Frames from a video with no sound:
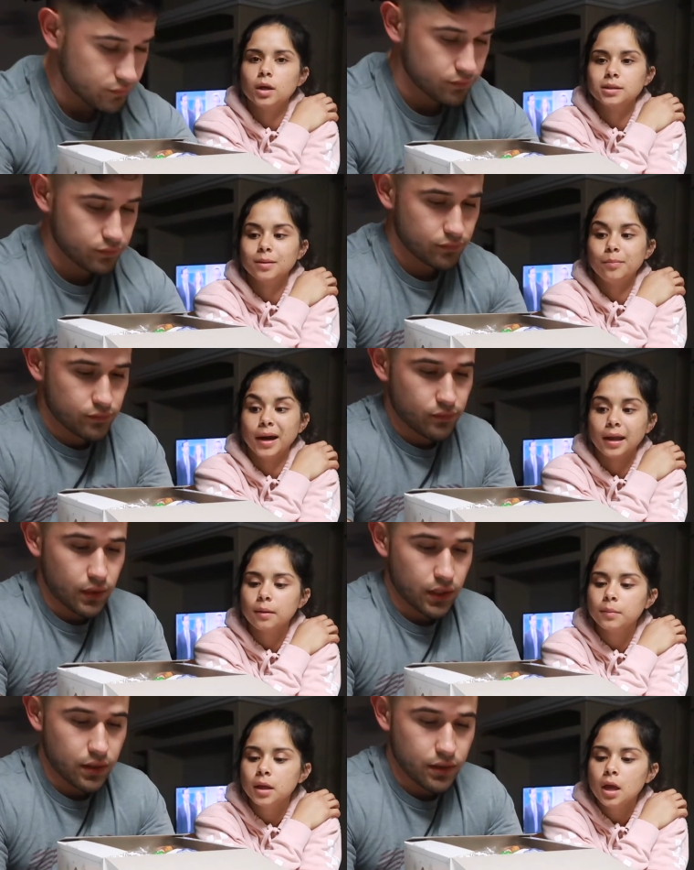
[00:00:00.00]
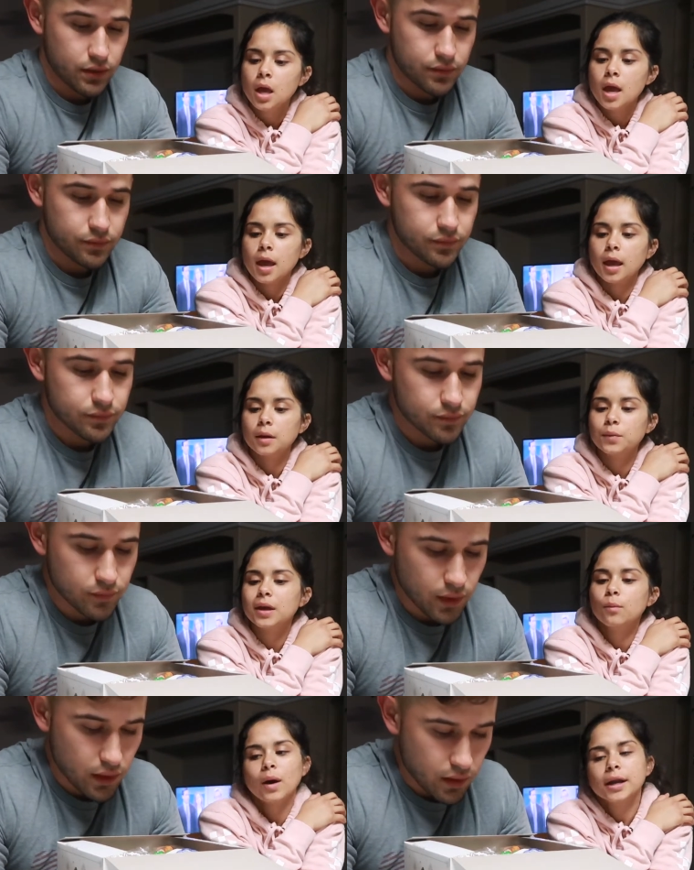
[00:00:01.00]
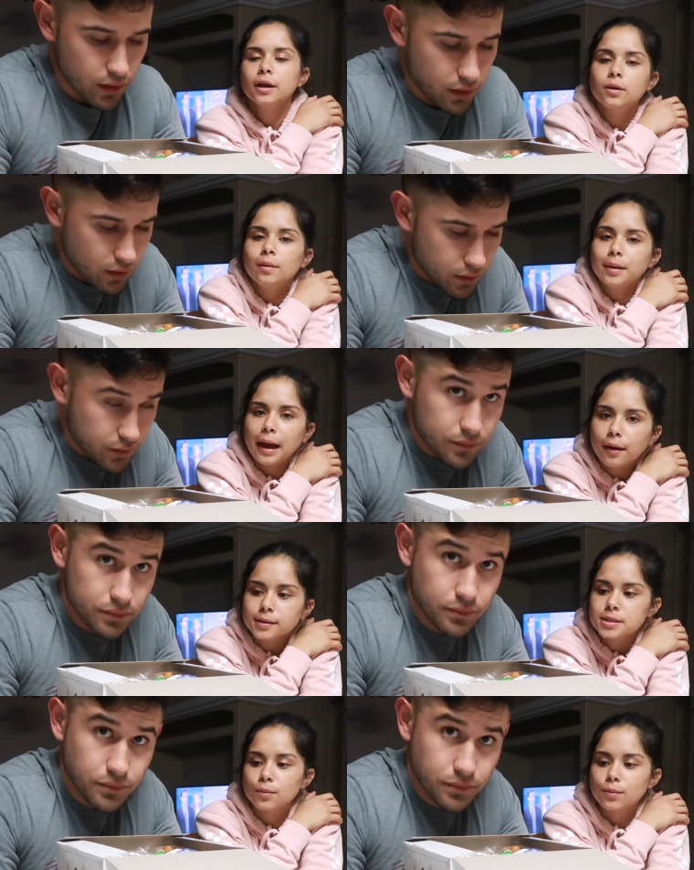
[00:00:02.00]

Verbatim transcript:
Speaker 1: long to buy them. And we wanted to do them now,